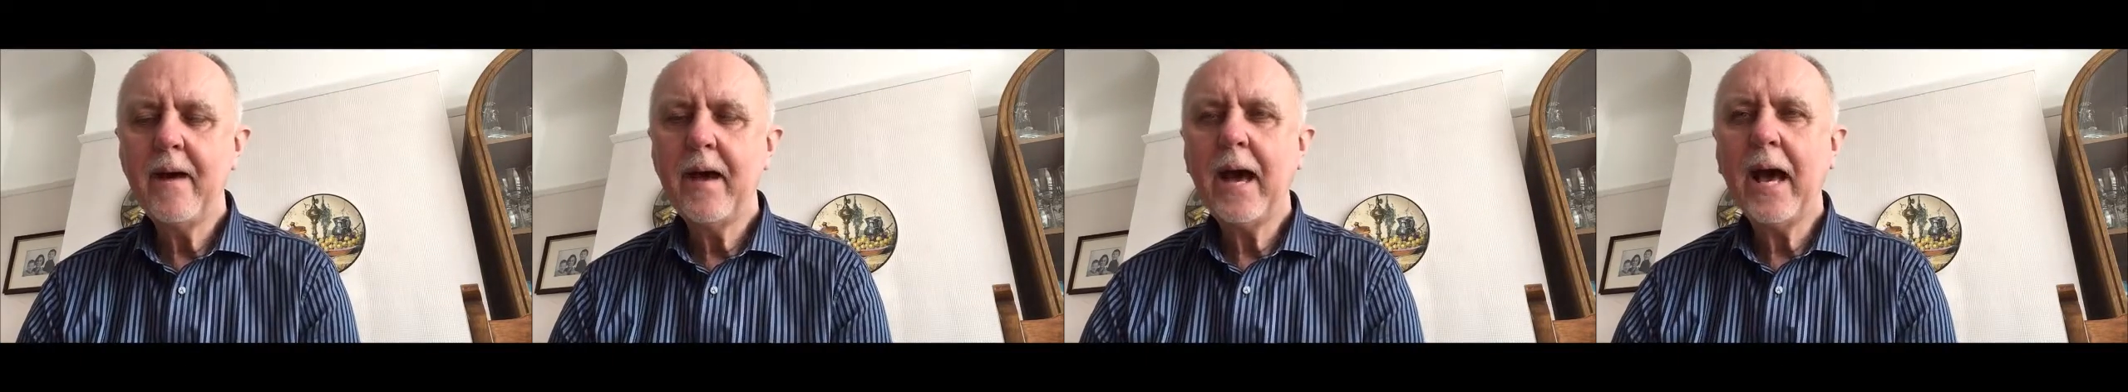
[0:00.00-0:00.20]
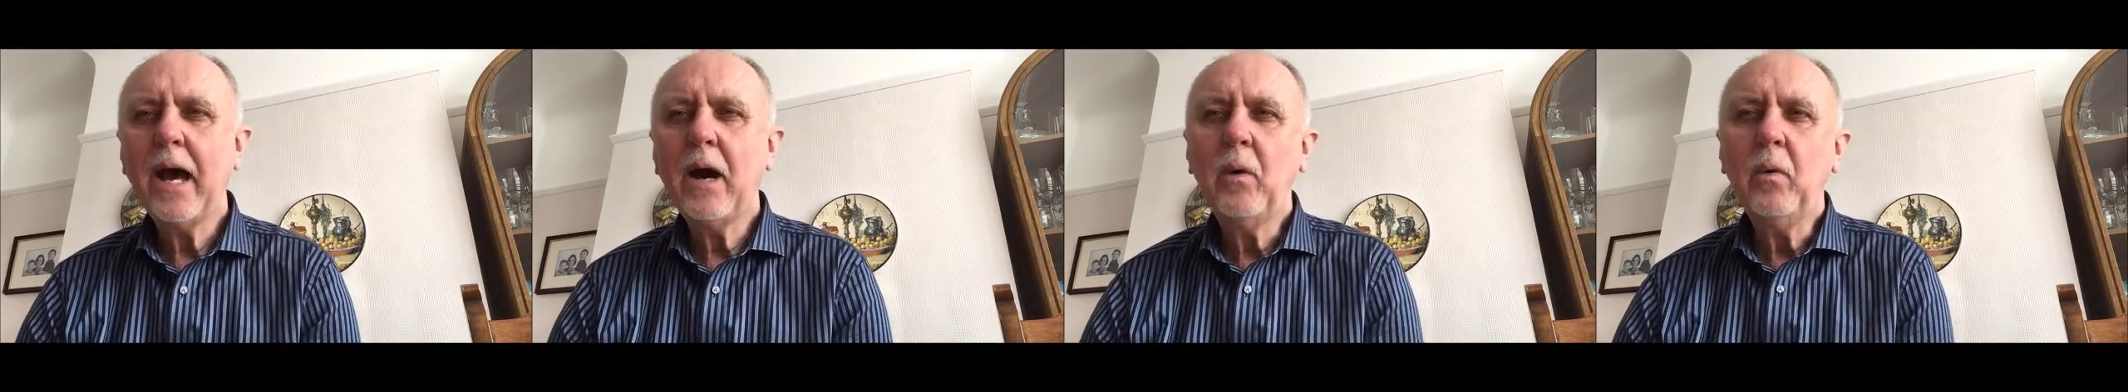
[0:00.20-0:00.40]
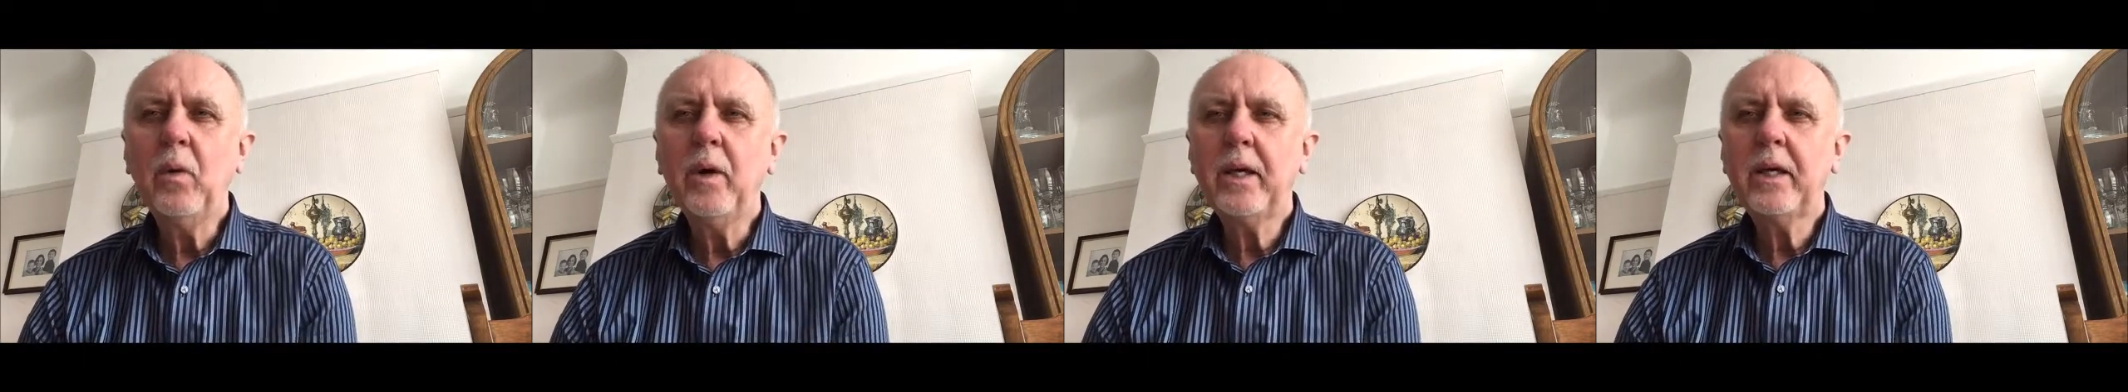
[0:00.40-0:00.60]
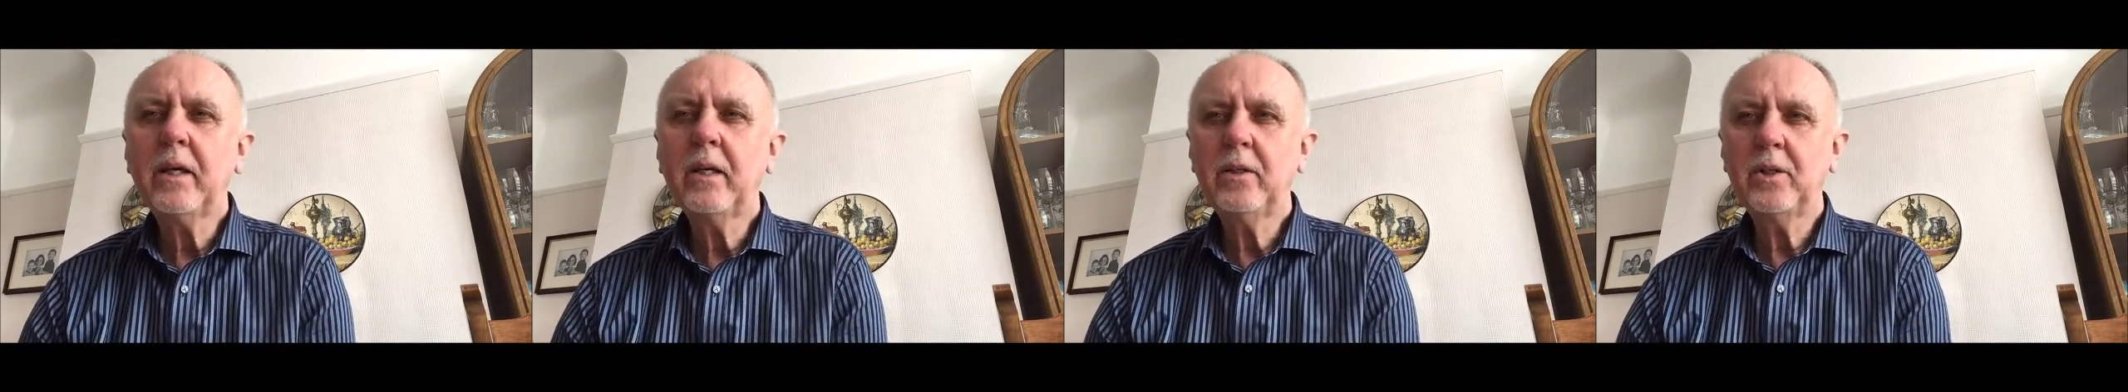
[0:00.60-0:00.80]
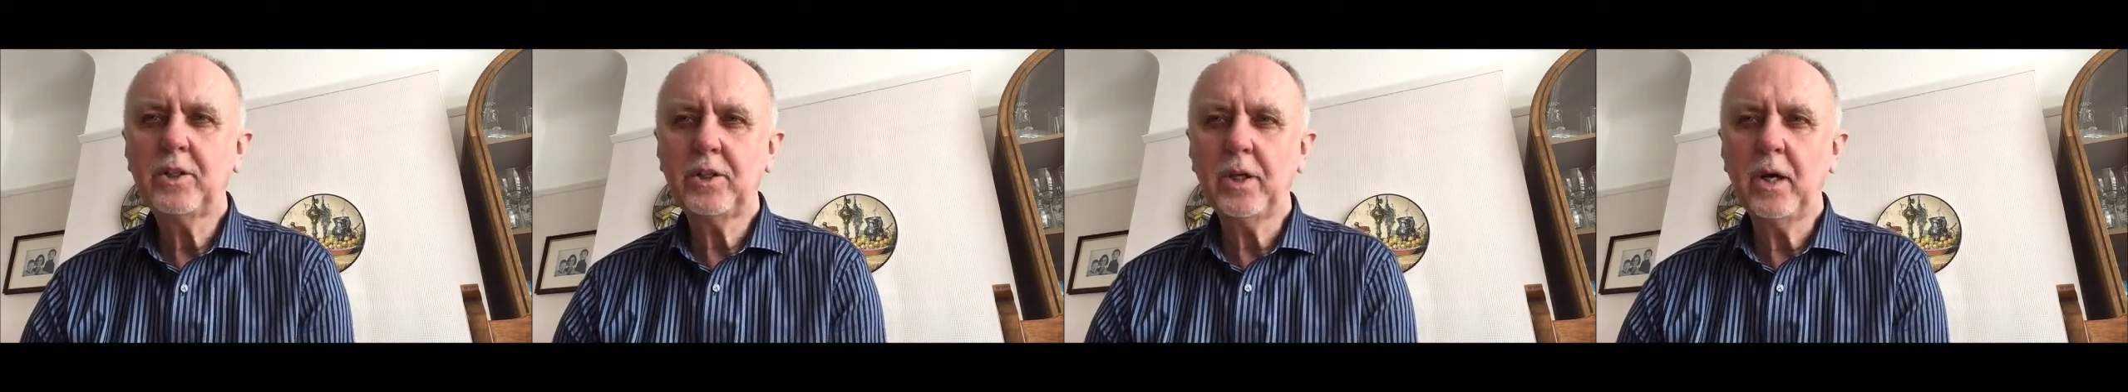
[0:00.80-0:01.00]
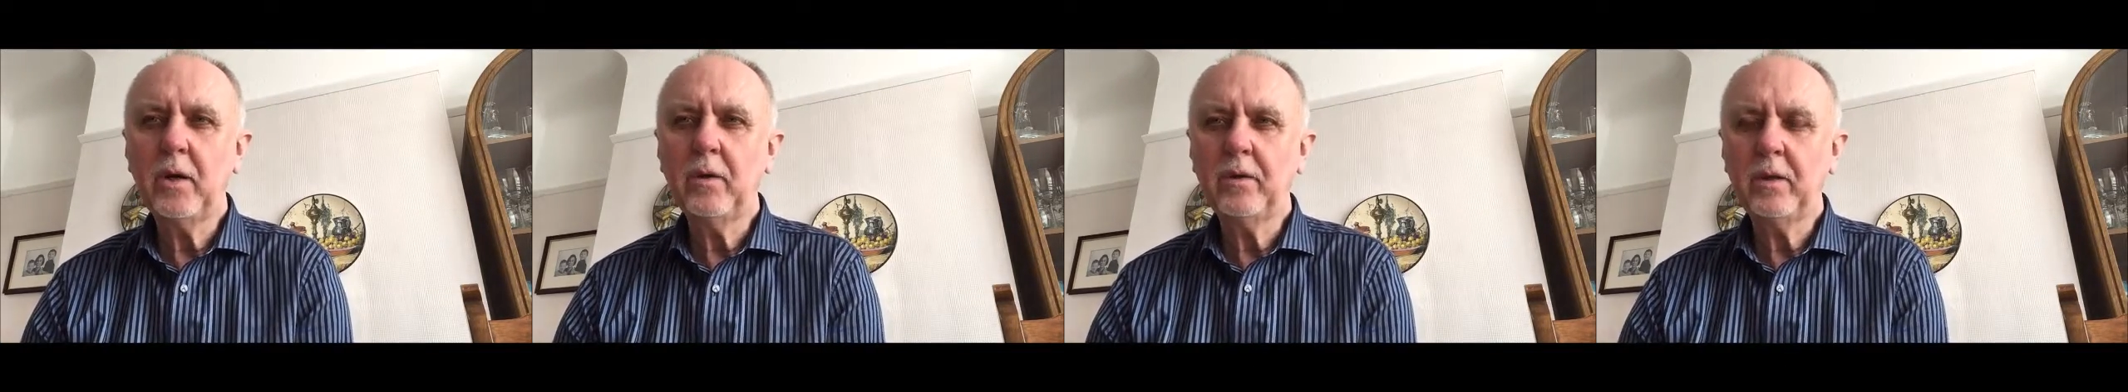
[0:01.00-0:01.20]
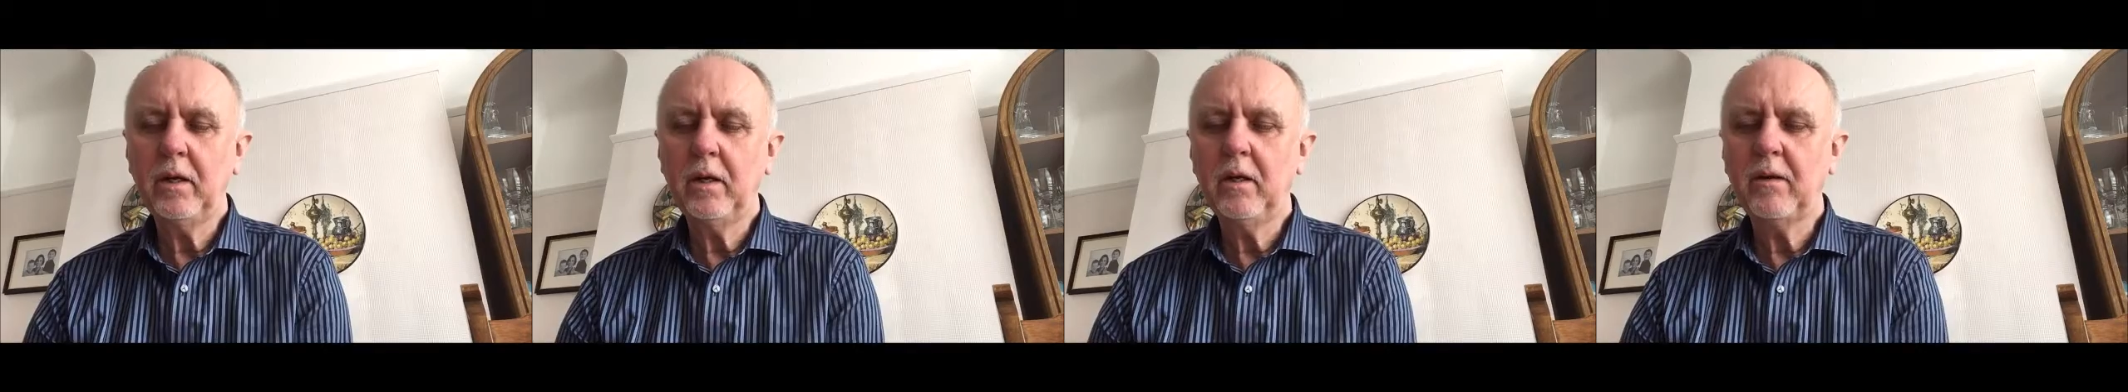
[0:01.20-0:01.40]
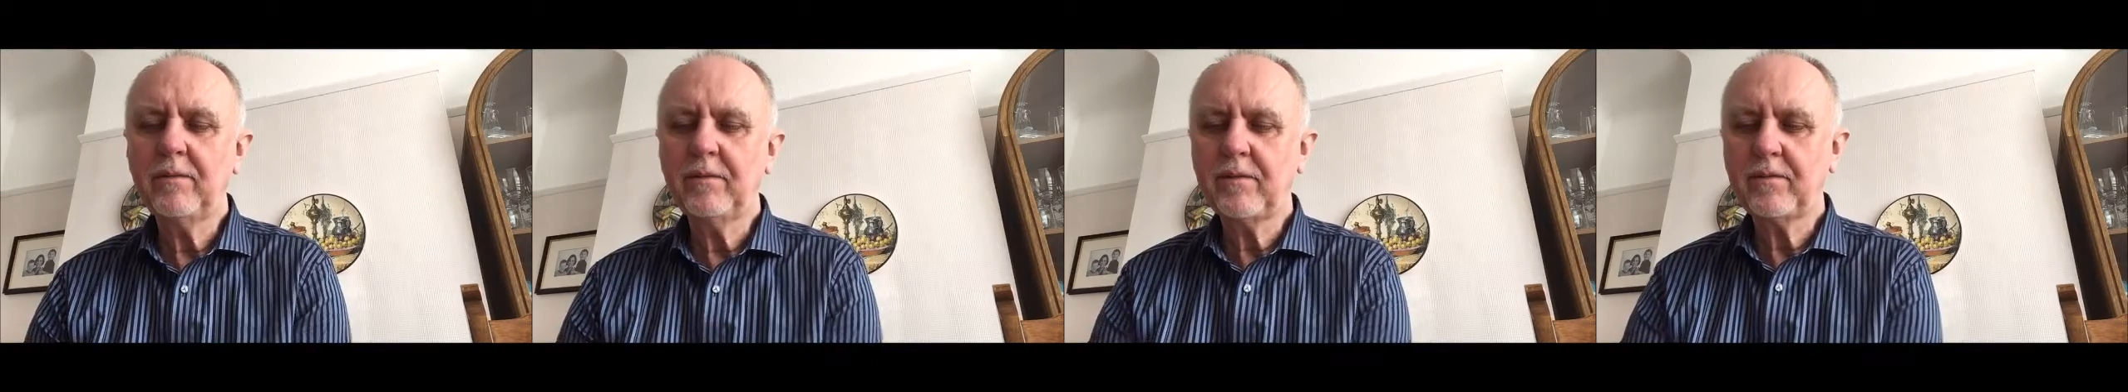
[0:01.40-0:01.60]
how we can show the
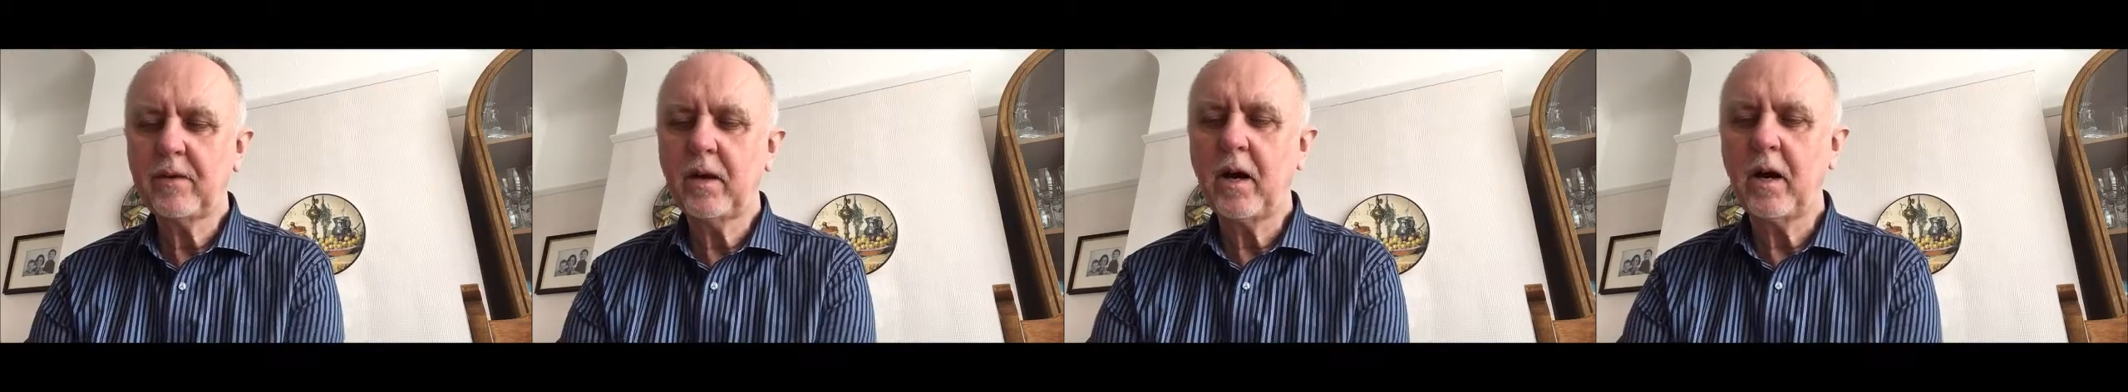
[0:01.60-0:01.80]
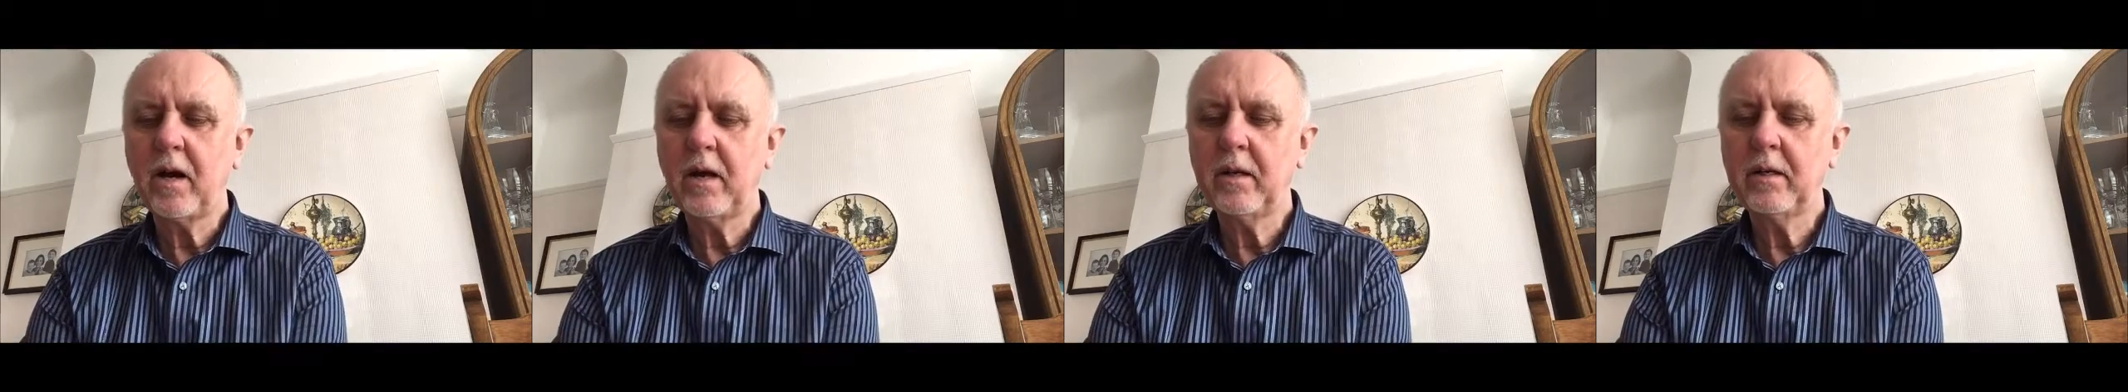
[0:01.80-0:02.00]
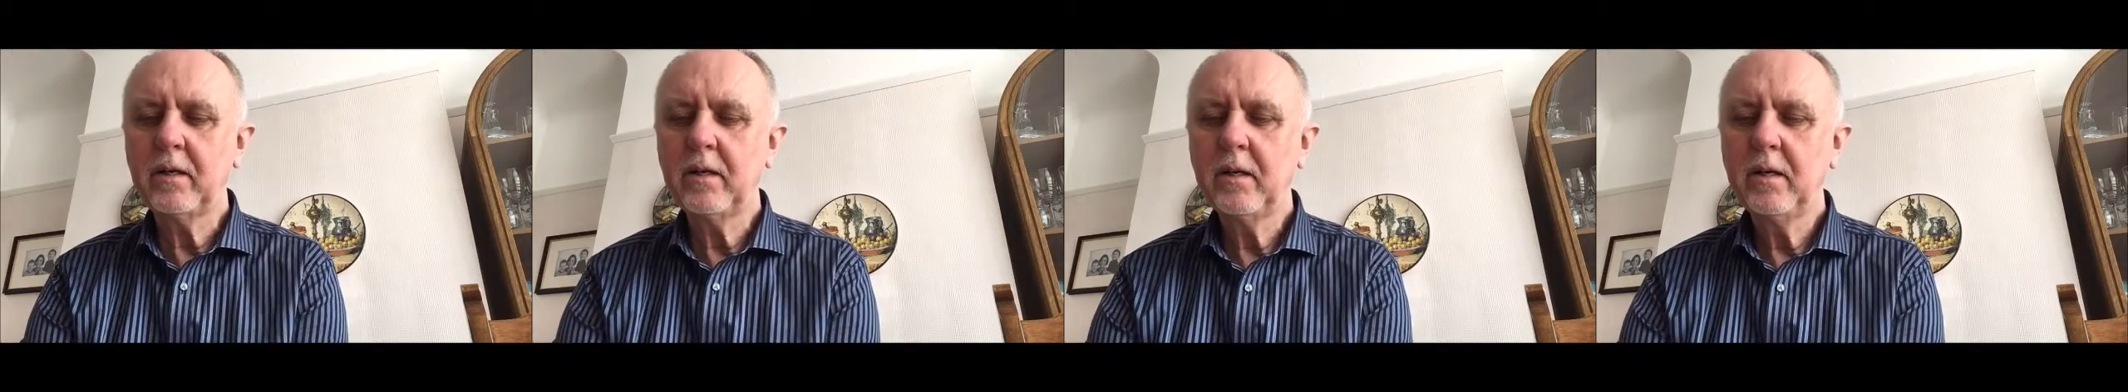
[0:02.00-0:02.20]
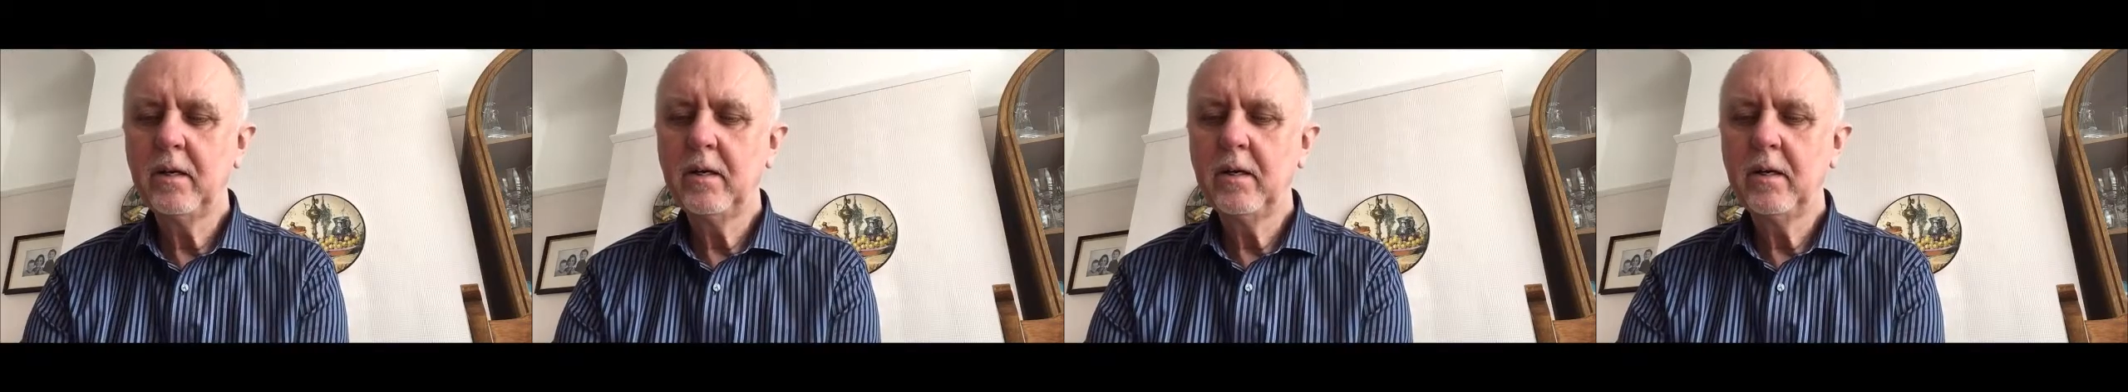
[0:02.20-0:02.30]
love of God